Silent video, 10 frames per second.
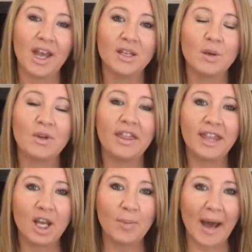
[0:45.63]
So when you
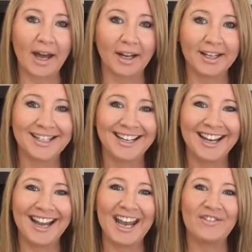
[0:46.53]
think about it,
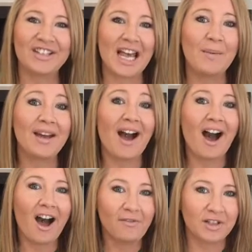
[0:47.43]
if it's coming
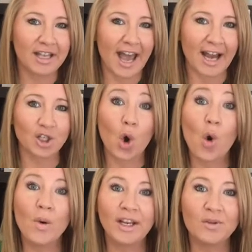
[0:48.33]
after the act,
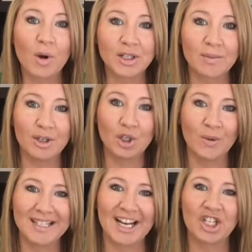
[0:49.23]
all we can possibly
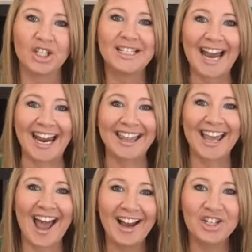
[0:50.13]
do is actually take
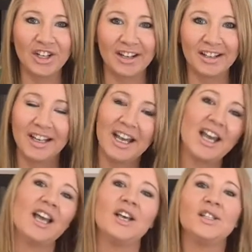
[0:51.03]
the action.
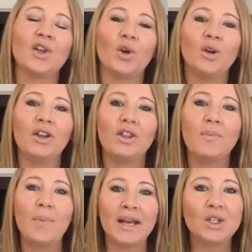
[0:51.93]
So
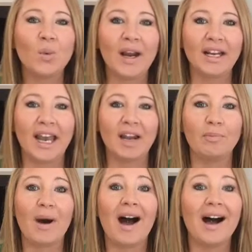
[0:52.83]
the best way to
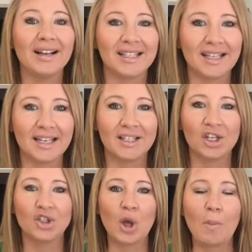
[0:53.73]
get past this,
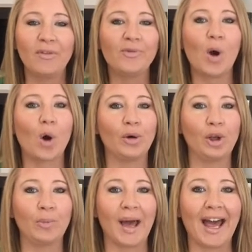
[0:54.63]
to stop it from
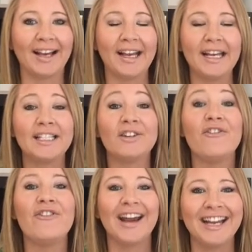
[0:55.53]
holding you back, is to
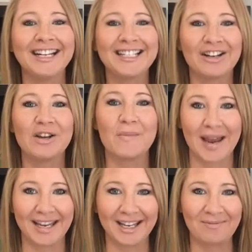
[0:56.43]
fake it until you
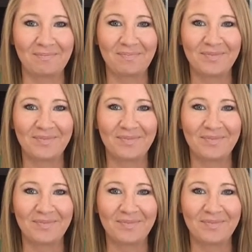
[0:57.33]
make it.